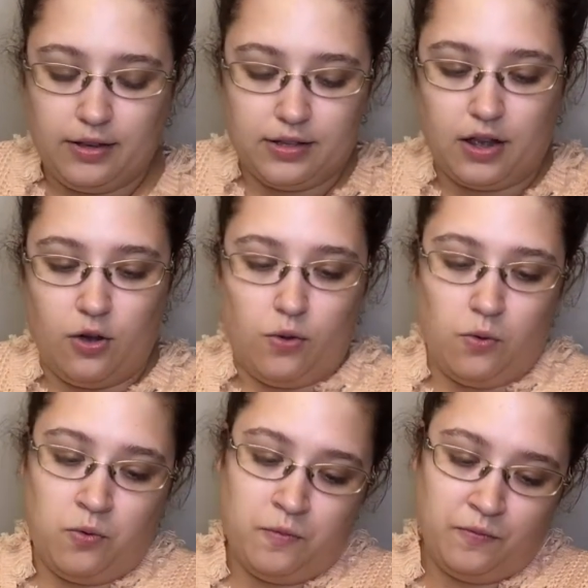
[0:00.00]

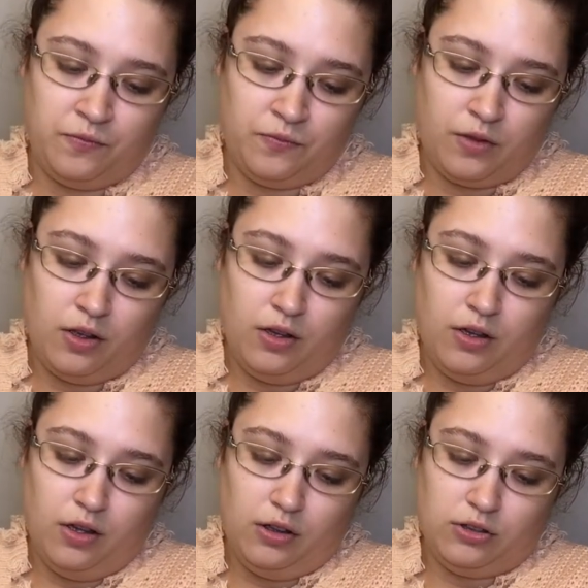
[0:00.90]
So
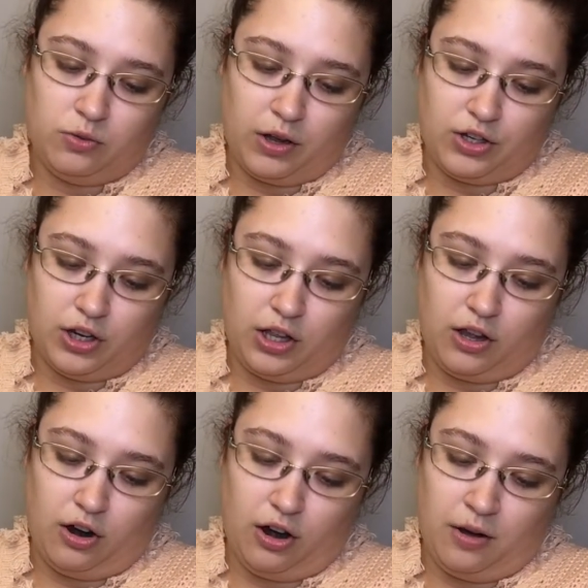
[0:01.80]
swatch it on
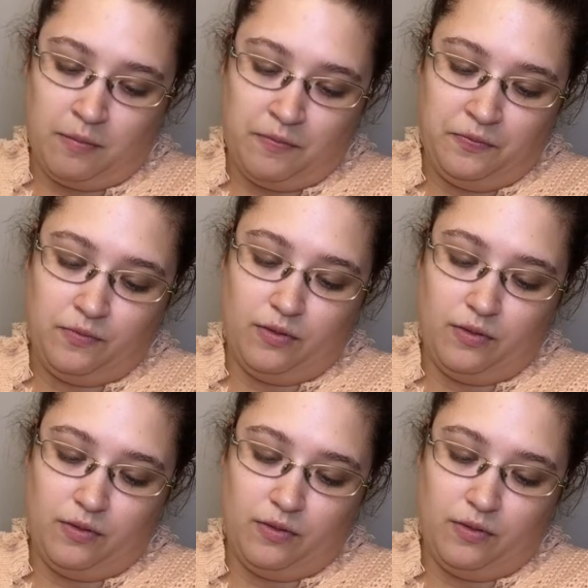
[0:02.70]
the arm.